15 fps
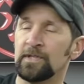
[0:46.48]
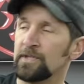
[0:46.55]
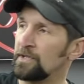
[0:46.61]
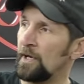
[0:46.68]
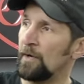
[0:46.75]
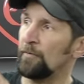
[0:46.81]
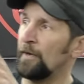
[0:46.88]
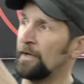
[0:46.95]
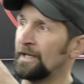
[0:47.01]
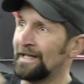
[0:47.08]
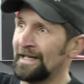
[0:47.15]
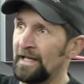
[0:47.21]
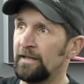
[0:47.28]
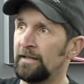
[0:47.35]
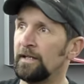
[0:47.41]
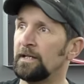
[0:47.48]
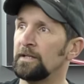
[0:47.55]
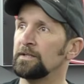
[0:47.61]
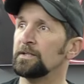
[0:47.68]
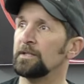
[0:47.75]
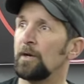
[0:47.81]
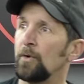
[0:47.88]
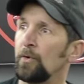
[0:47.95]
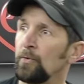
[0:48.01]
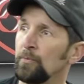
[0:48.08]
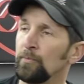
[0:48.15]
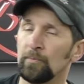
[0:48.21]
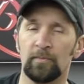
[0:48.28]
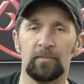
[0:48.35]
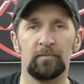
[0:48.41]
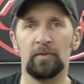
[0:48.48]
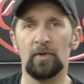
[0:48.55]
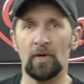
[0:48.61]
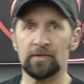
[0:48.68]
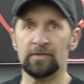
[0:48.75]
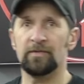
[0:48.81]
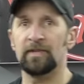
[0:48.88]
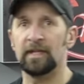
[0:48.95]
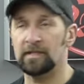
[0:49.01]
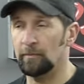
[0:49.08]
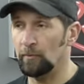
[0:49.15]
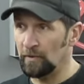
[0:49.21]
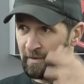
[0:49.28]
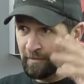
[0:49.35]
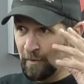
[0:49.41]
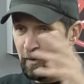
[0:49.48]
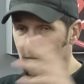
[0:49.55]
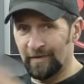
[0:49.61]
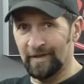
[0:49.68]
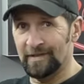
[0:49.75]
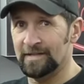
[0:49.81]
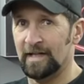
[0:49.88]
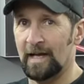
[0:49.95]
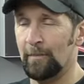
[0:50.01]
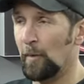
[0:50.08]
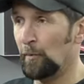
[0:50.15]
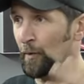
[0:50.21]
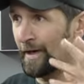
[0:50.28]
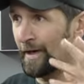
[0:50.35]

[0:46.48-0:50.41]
and stuff underneath it. So lots of things. I'm already moving on to that. My